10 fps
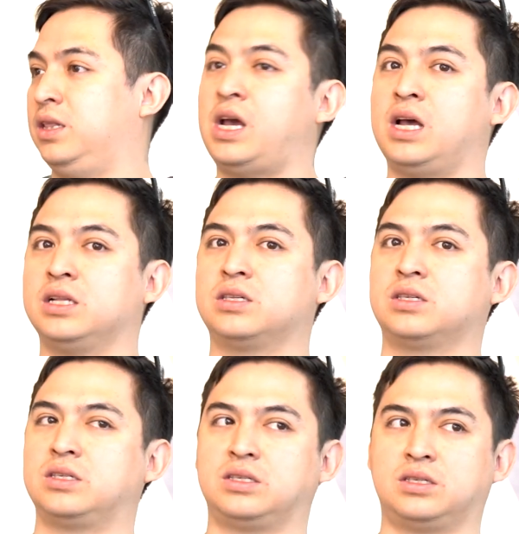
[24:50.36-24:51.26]
And
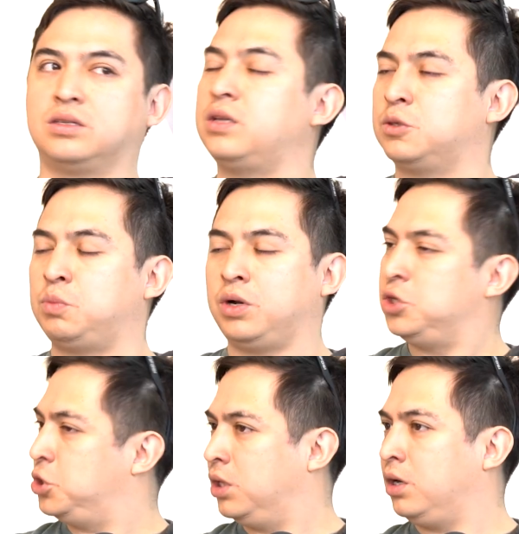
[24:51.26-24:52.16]
that's the
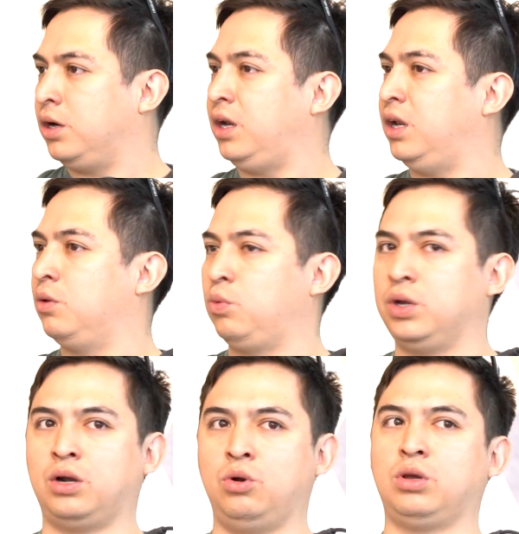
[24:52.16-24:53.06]
experiential learning that
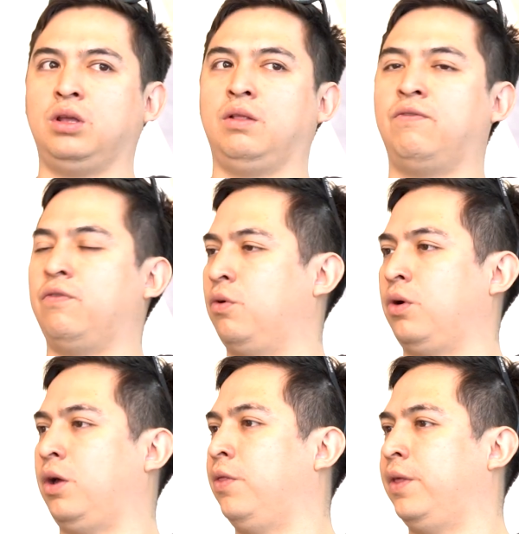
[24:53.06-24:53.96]
we are looking
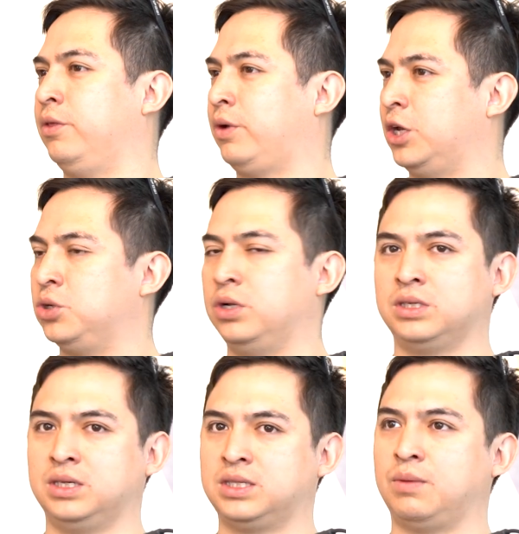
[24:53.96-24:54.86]
for on the
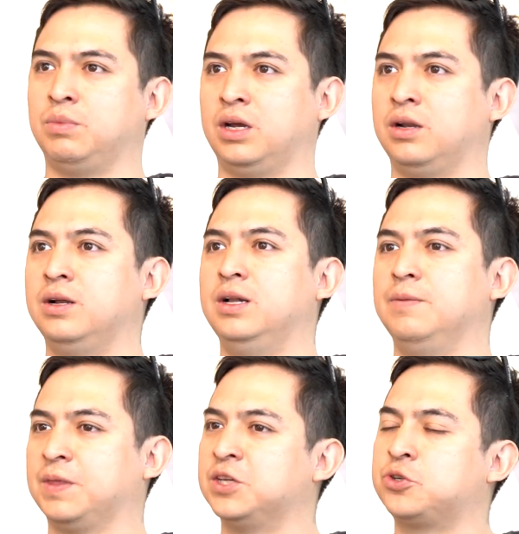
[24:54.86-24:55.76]
educational system that
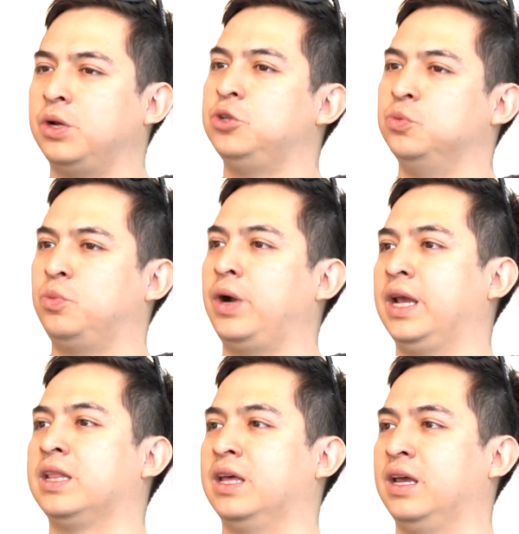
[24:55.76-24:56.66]
is trying to
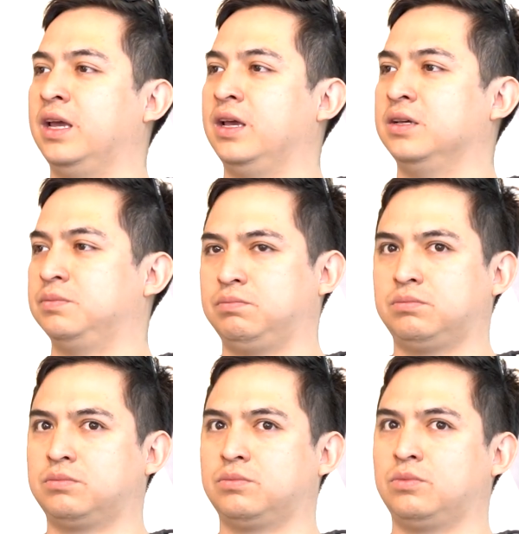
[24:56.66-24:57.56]
break the
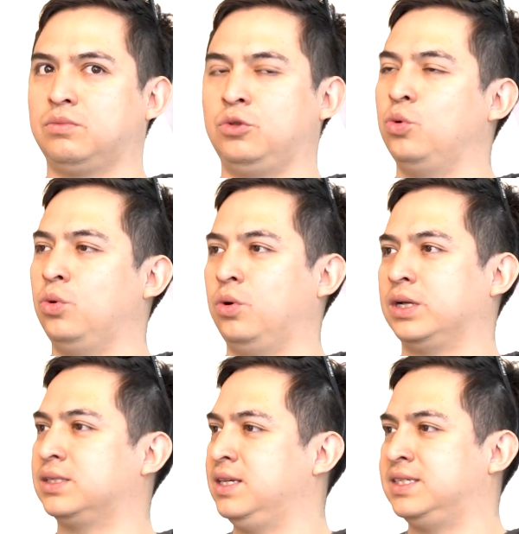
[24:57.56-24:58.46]

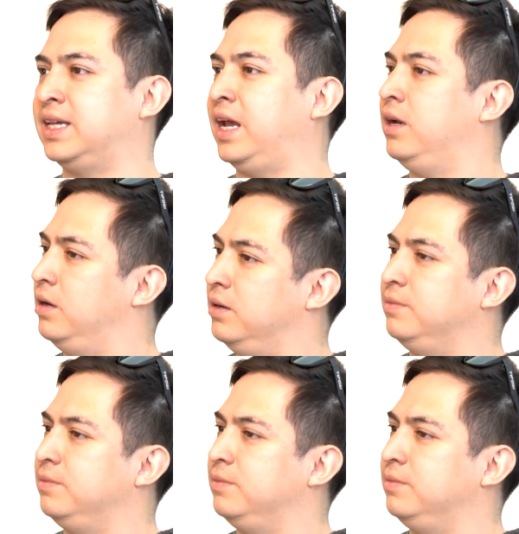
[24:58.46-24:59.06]
do as I say.